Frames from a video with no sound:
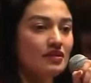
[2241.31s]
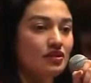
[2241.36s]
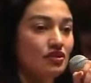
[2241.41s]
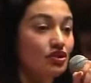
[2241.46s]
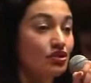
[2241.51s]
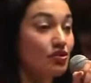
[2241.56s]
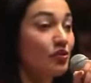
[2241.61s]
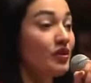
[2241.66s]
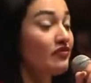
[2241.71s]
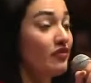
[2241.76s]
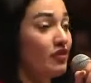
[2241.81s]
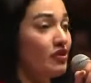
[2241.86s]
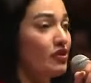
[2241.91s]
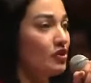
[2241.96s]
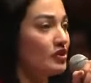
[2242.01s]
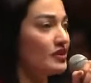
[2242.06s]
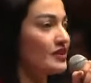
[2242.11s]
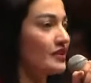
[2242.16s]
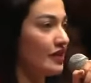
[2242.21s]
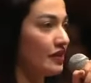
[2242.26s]
you do it for
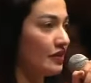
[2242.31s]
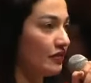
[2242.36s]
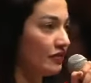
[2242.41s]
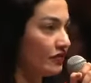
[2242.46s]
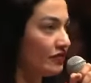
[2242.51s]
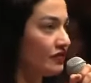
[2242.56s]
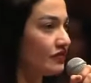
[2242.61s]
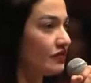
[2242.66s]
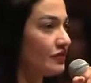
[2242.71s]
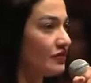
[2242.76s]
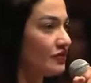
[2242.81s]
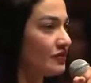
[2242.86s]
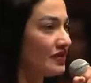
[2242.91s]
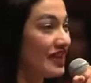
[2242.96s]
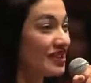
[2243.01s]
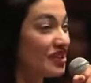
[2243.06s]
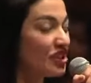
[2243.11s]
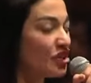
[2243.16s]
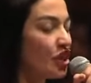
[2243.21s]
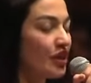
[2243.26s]
yourself.
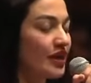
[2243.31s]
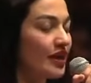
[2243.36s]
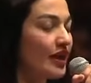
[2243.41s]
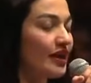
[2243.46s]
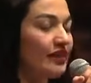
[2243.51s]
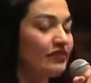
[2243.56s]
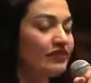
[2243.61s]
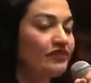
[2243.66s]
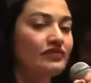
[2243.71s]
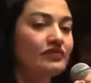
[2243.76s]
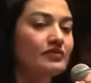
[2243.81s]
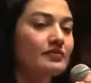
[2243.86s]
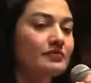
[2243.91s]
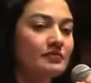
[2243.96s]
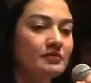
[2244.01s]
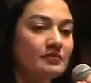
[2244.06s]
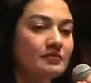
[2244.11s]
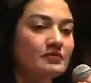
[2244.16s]
That's not life.